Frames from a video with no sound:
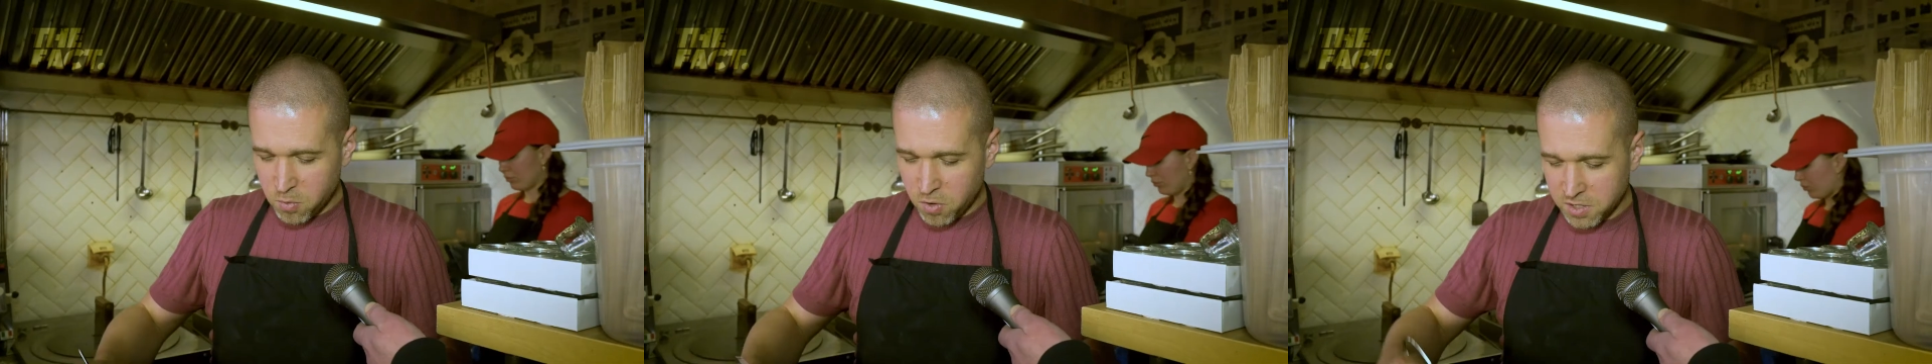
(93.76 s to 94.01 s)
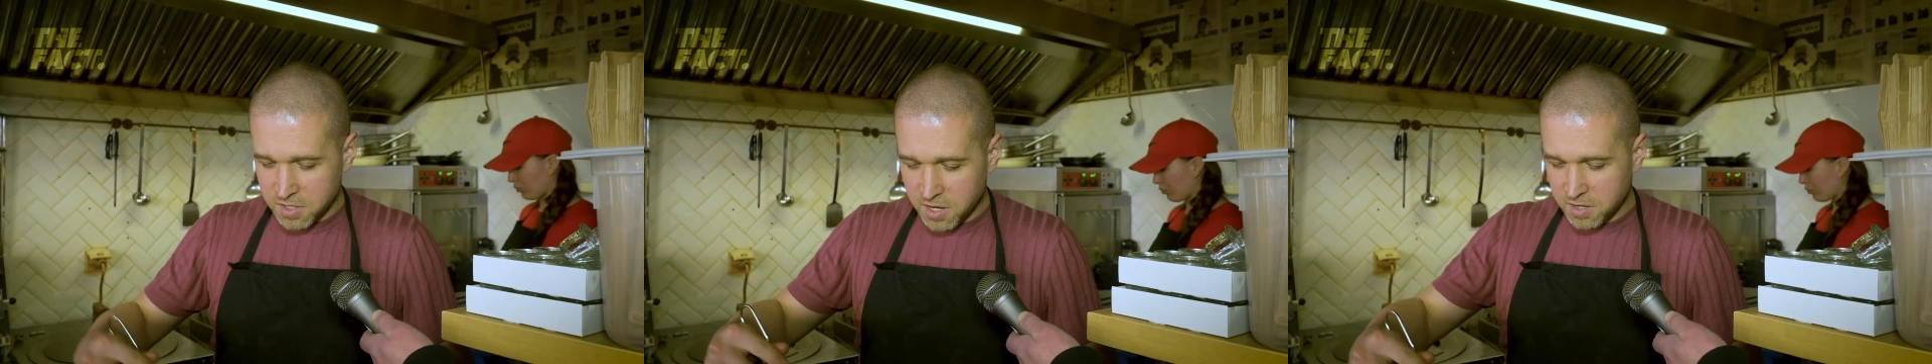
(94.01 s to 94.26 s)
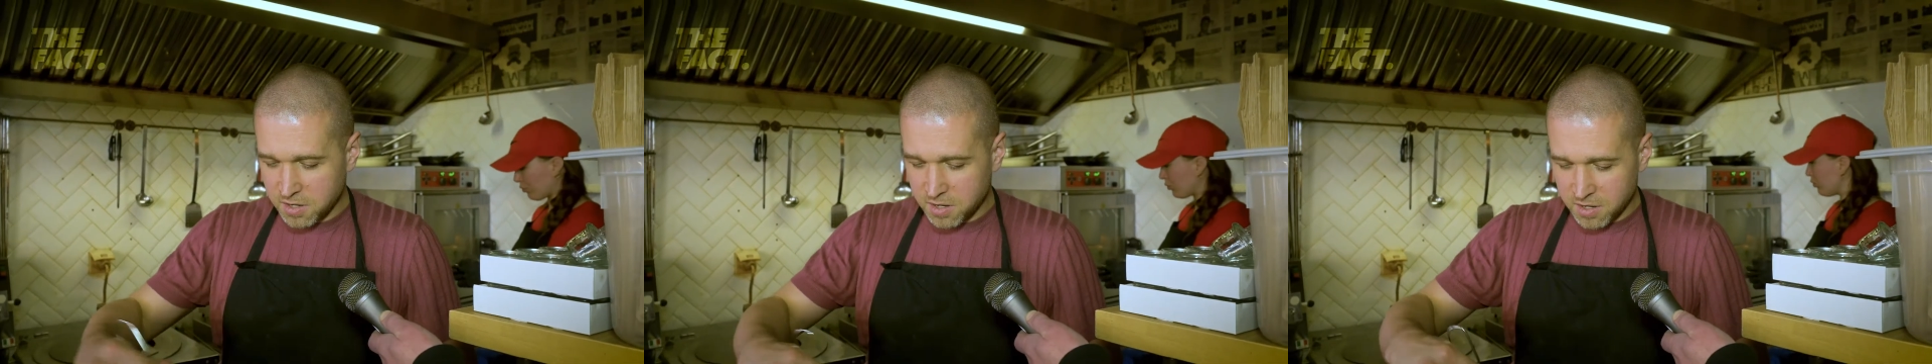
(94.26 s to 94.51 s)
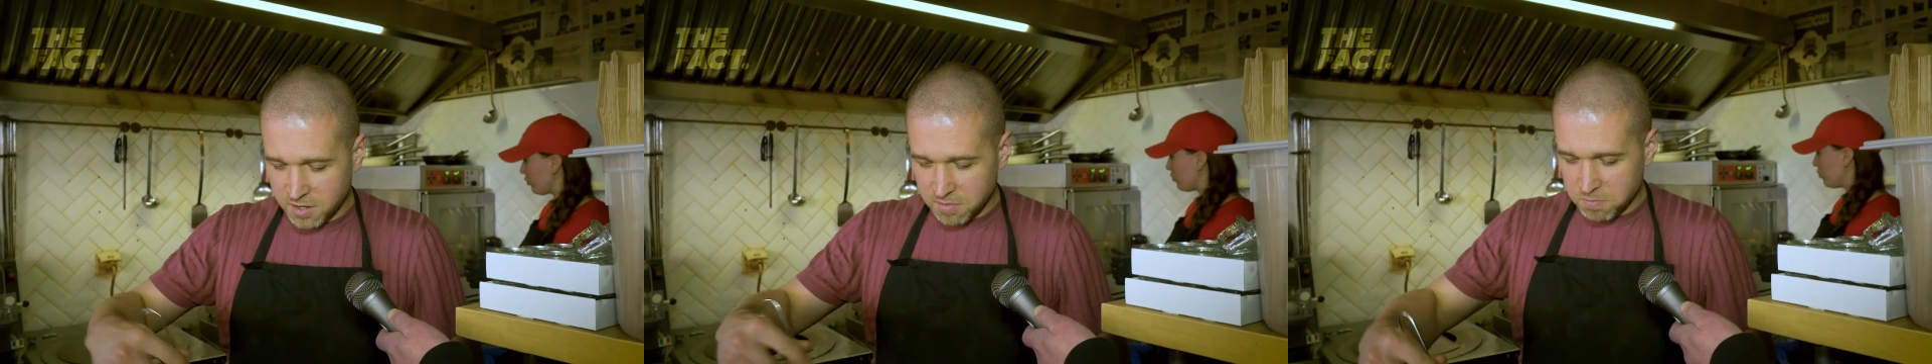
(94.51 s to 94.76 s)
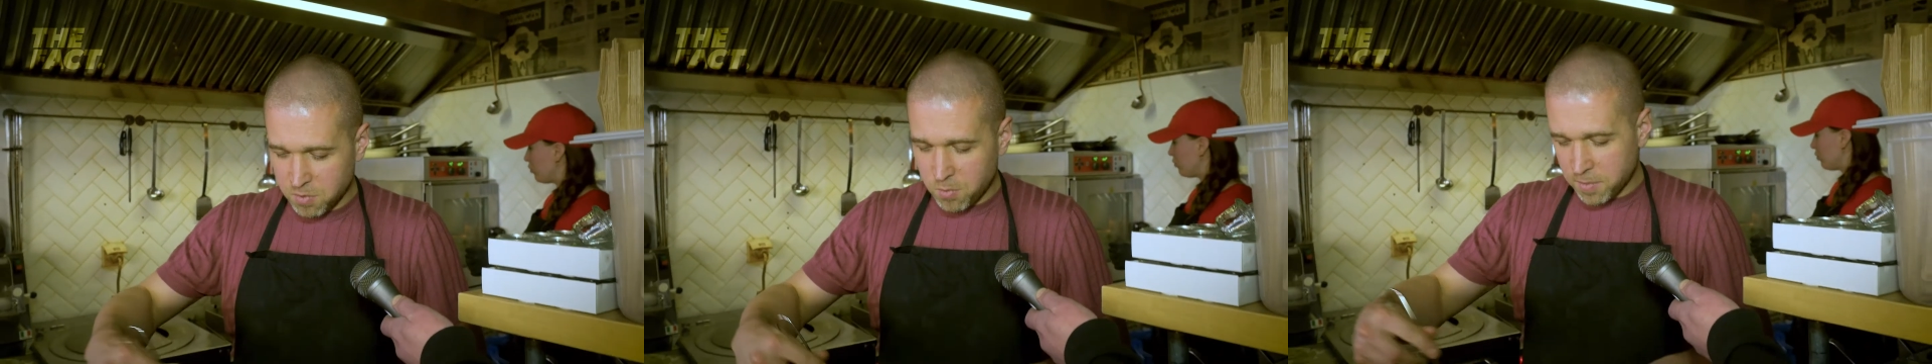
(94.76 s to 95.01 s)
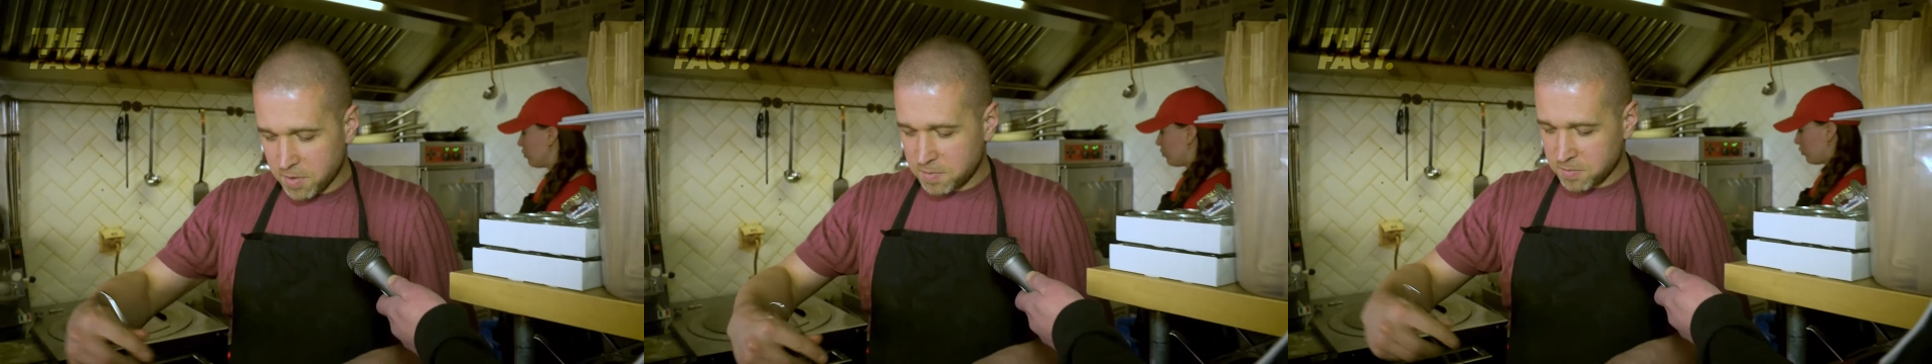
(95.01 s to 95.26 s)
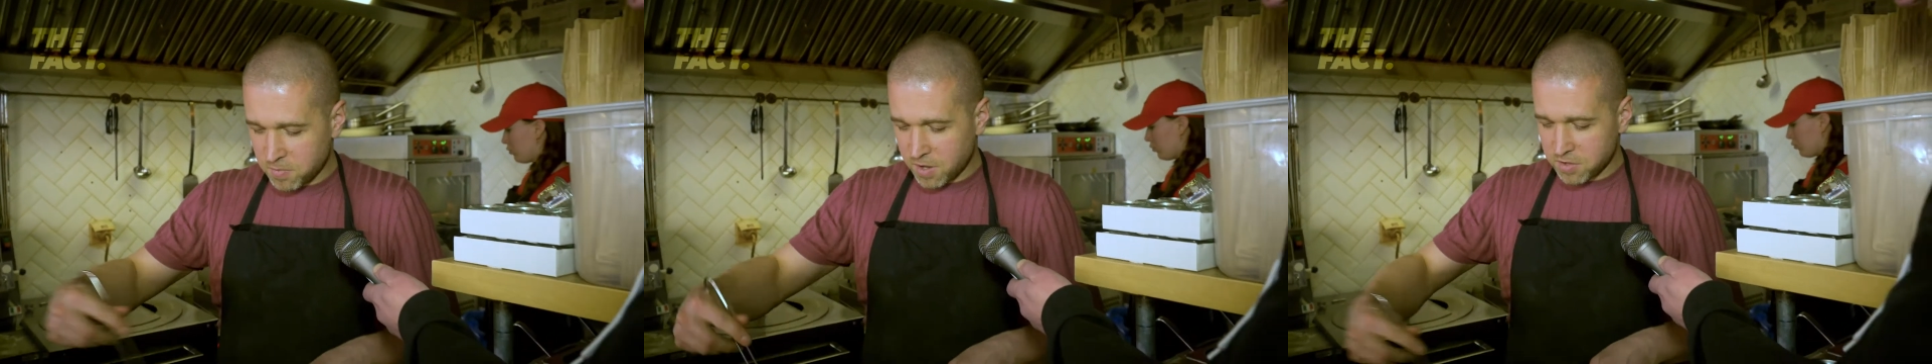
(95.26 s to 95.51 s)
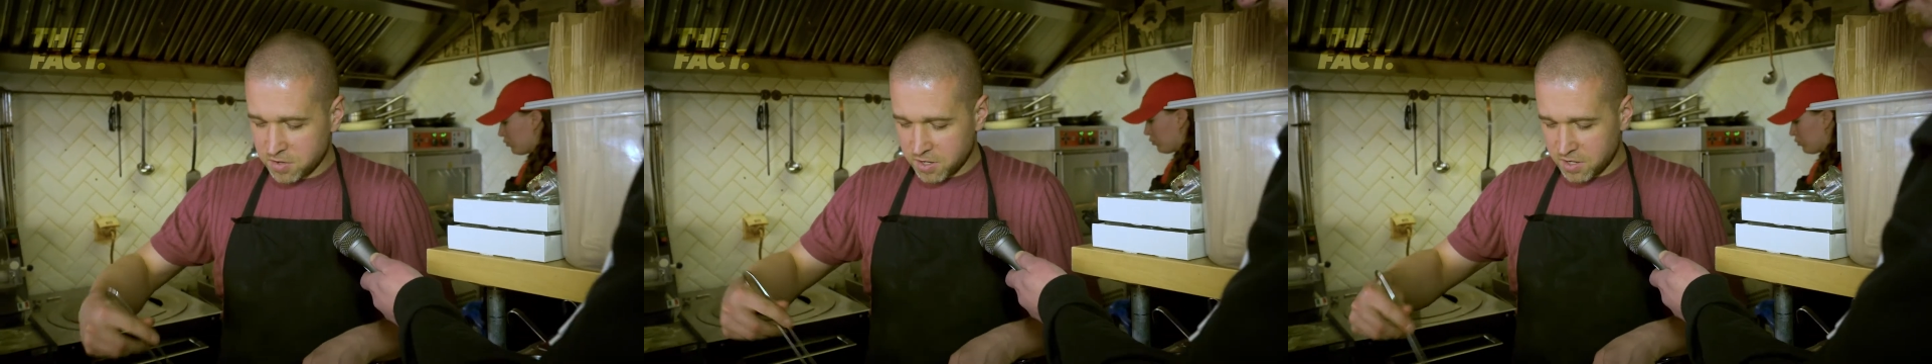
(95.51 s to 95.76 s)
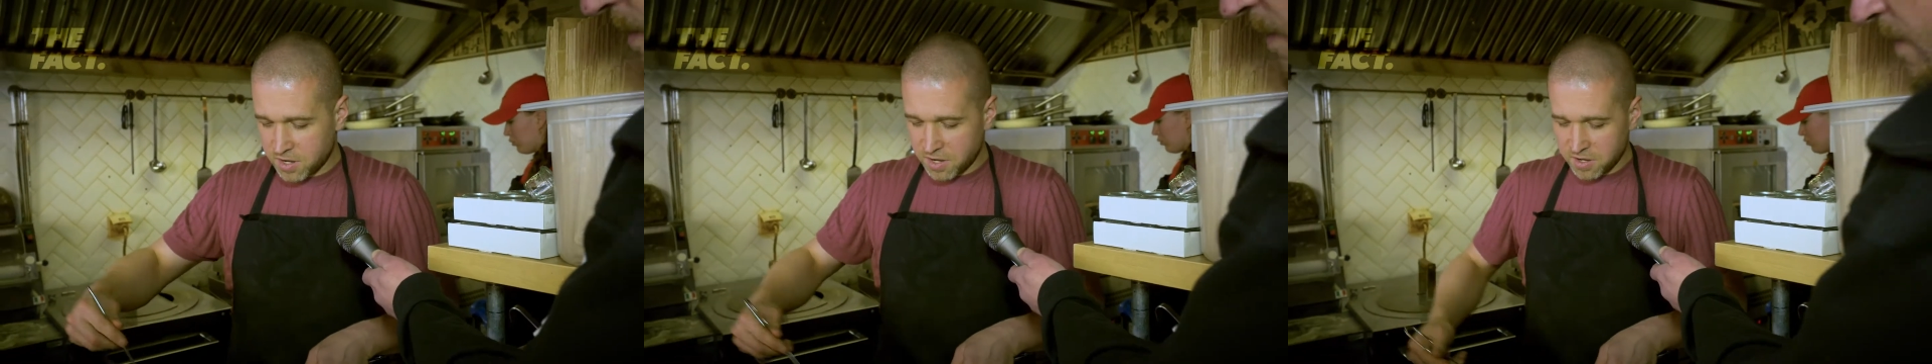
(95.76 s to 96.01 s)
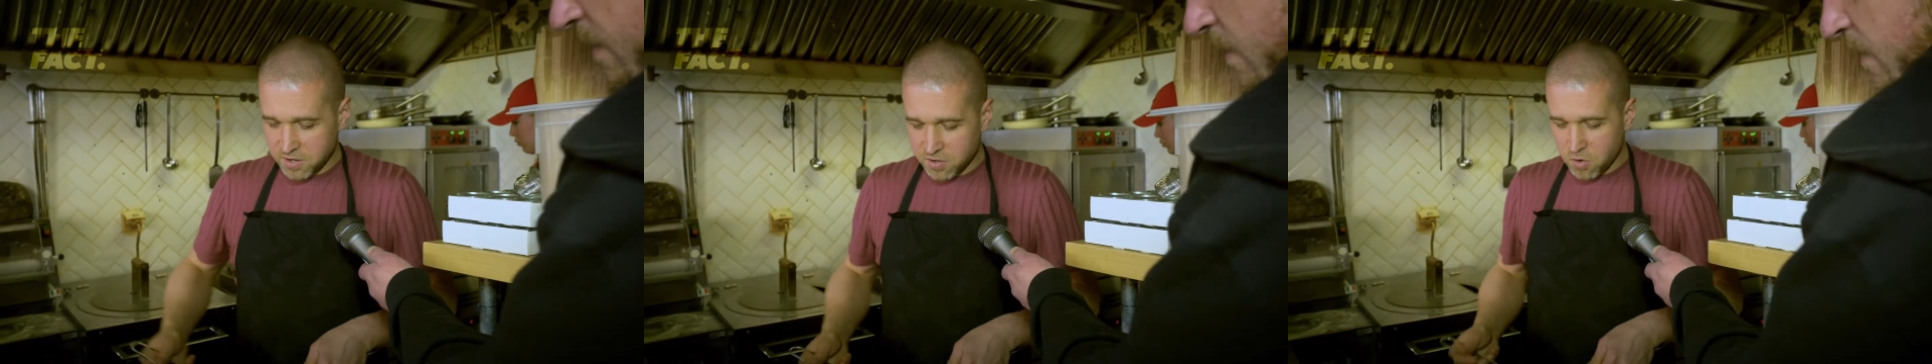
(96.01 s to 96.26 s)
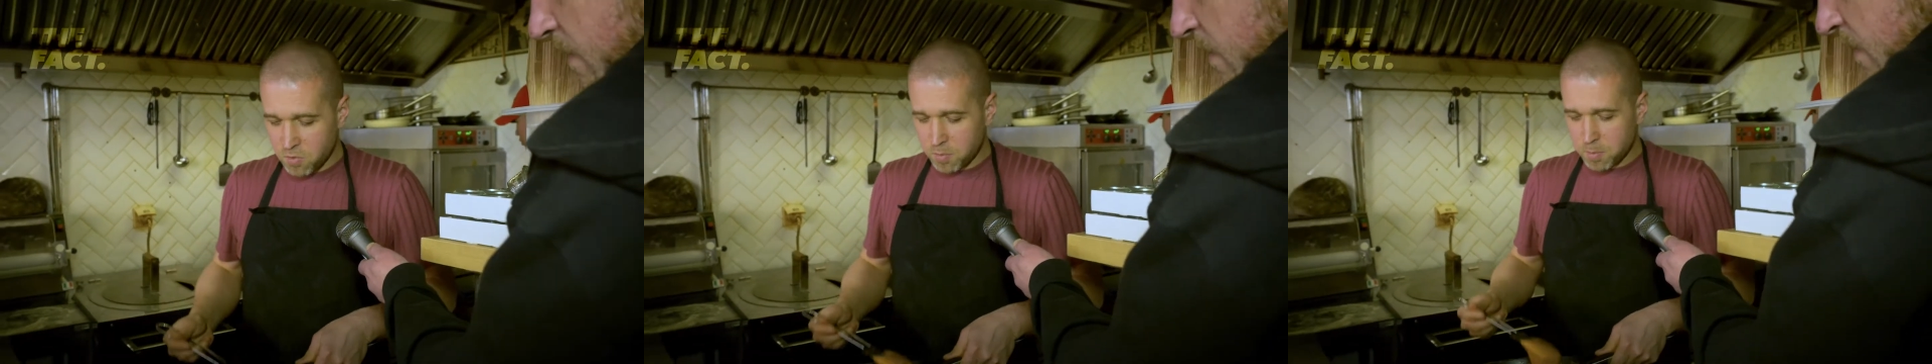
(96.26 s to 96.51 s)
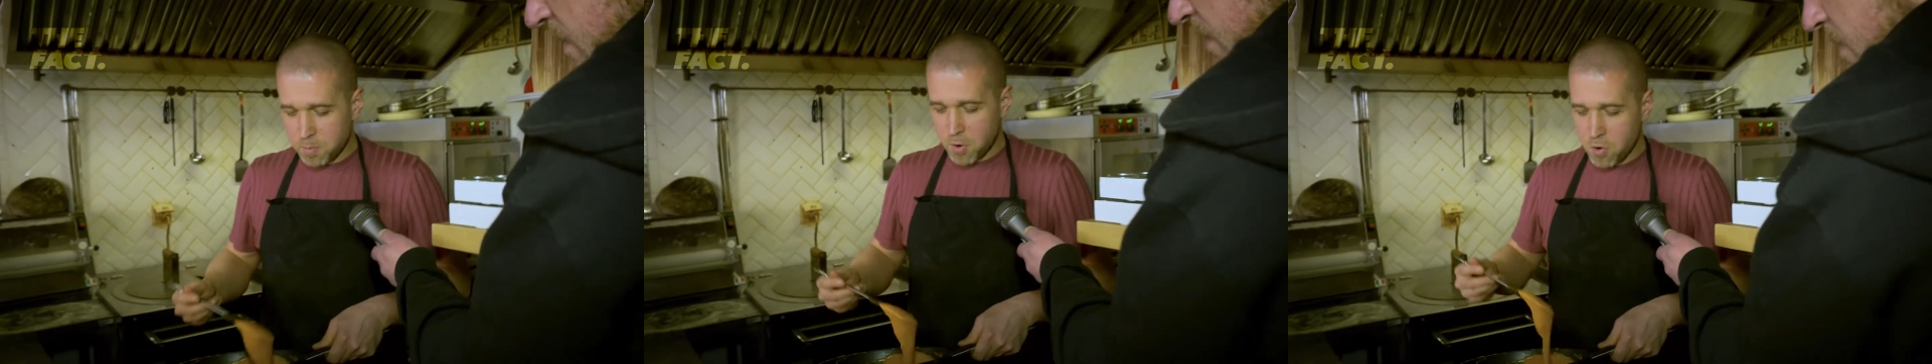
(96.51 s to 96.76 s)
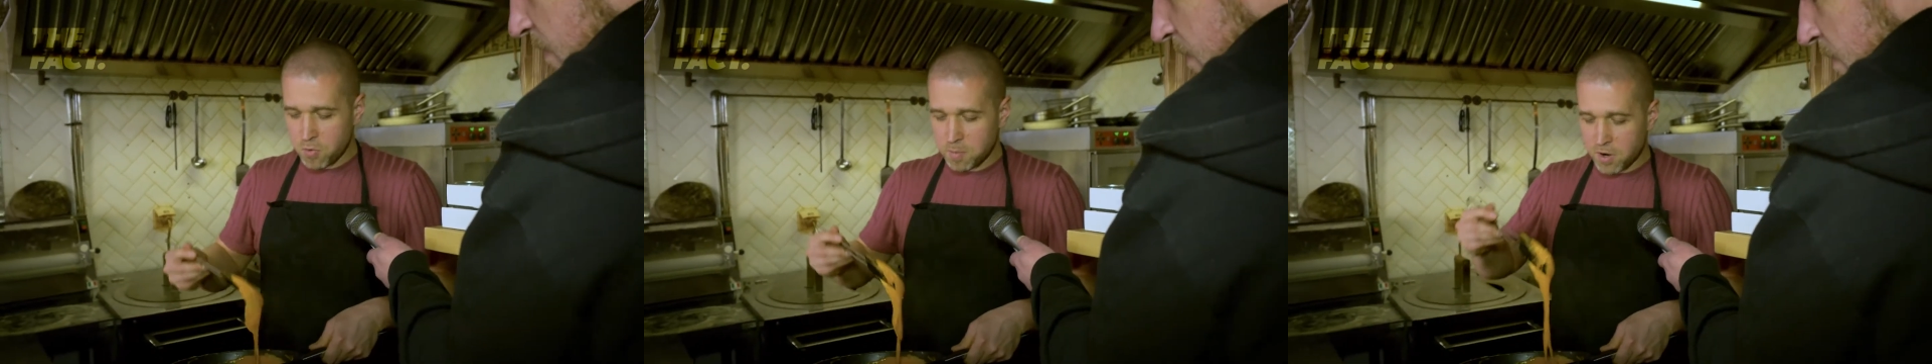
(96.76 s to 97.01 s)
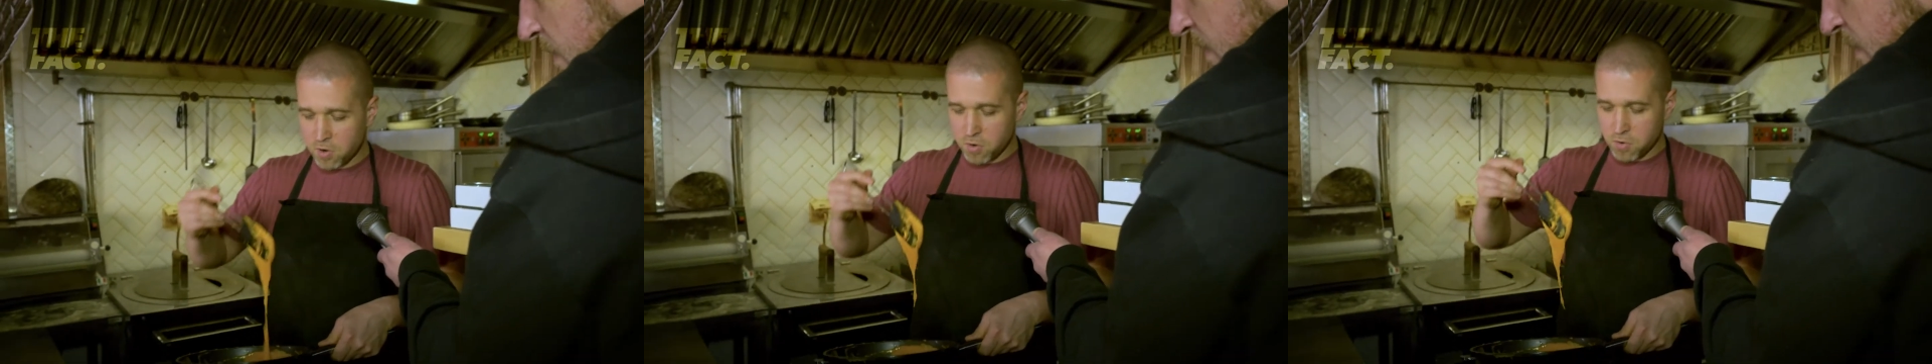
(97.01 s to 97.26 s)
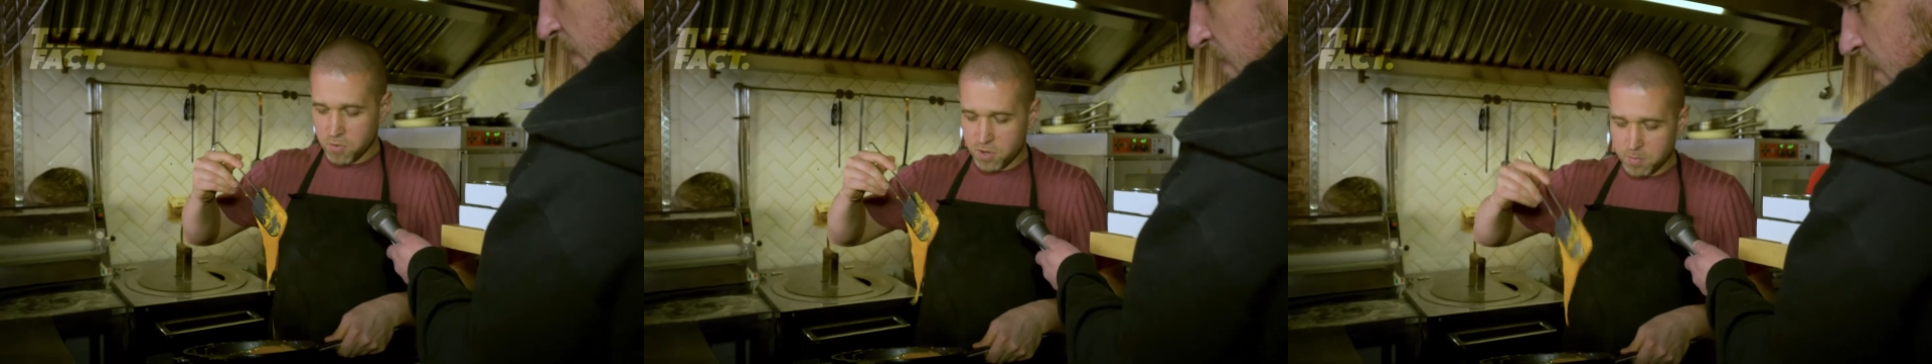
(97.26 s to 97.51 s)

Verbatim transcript: Boiled then, uh, warmed up rather in a goat bone marrow